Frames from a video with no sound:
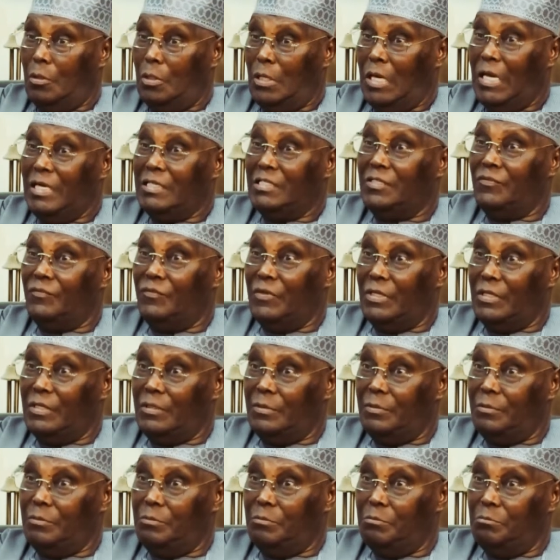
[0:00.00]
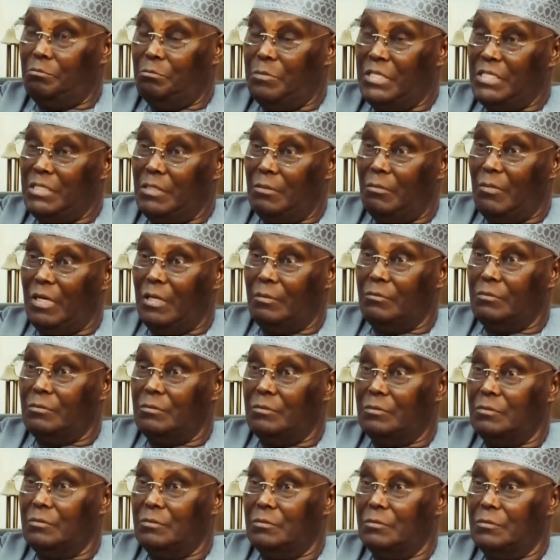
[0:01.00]
at the very minimum,
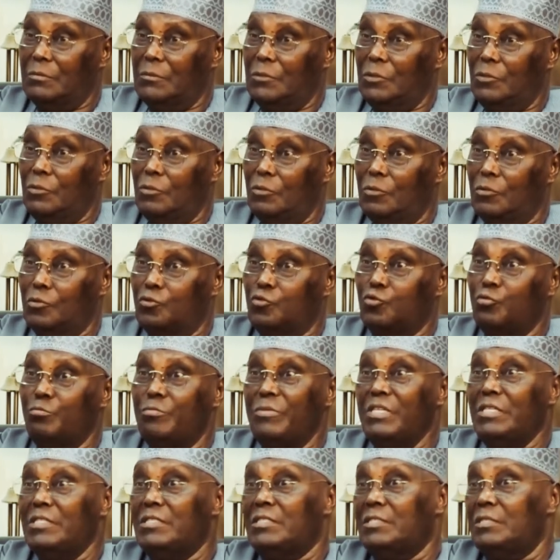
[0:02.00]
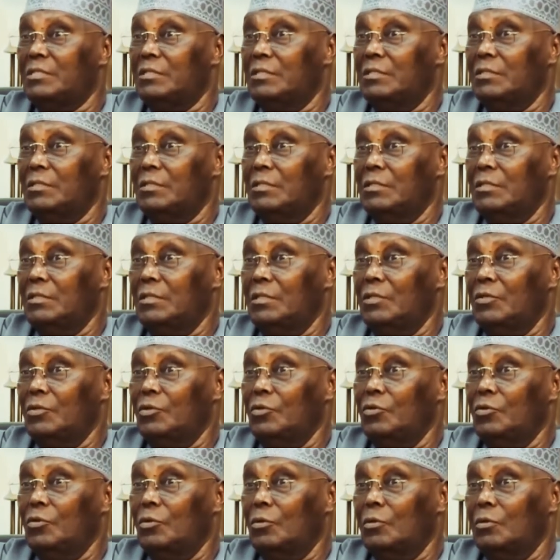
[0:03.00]
to meet,
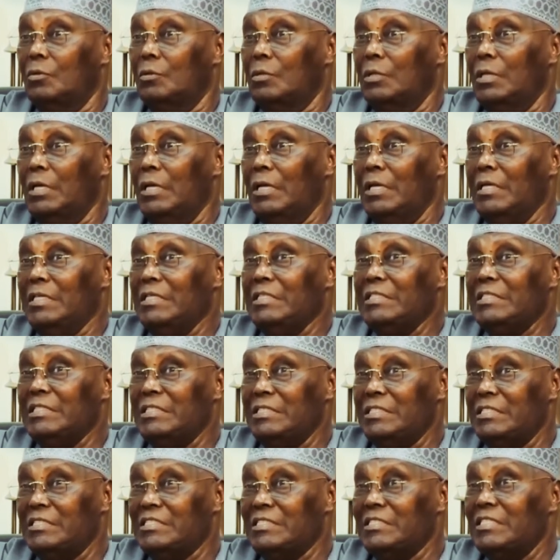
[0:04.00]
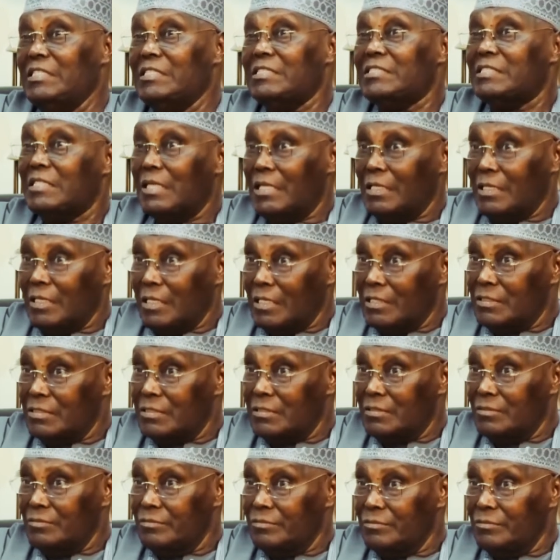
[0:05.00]
international standards.